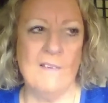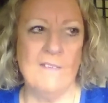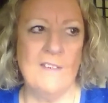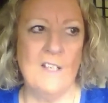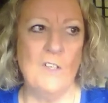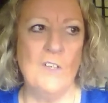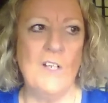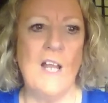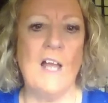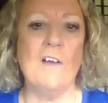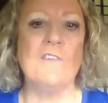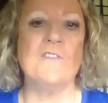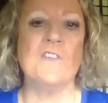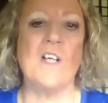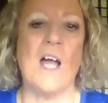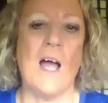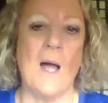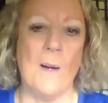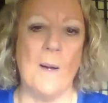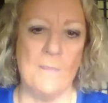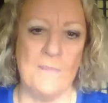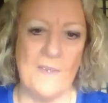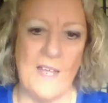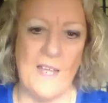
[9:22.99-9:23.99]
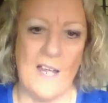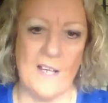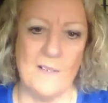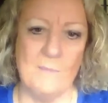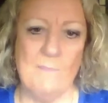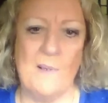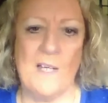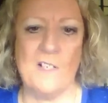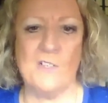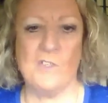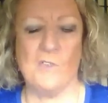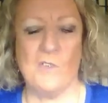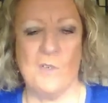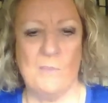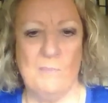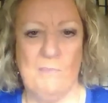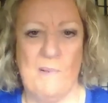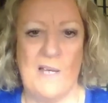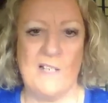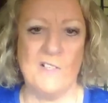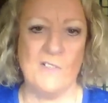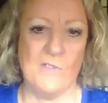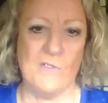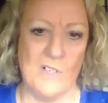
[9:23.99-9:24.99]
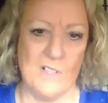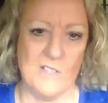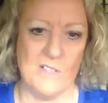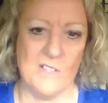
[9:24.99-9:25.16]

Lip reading: then you'd have to up that and better it and better it.